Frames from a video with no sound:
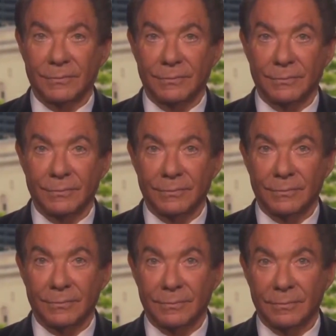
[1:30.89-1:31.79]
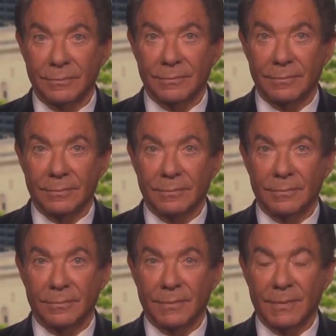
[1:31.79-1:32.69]

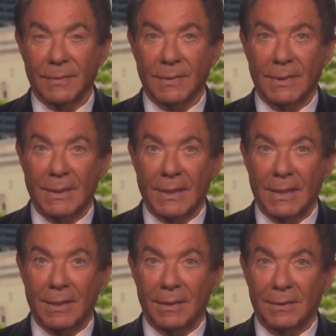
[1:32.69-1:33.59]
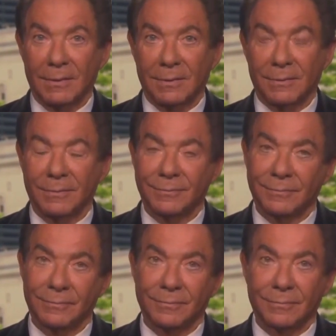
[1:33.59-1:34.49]

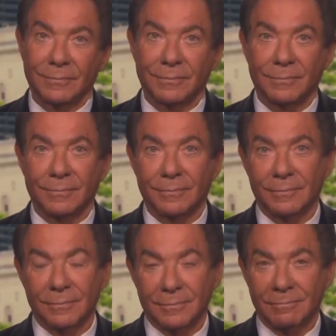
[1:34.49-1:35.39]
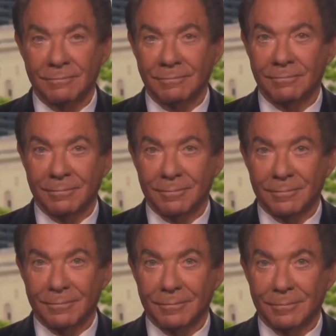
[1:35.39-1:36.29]

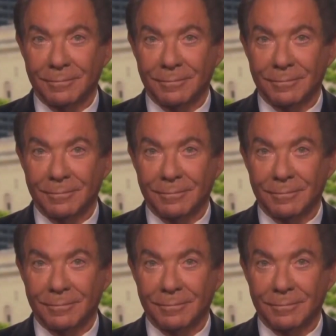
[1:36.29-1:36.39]
The person shown says nothing.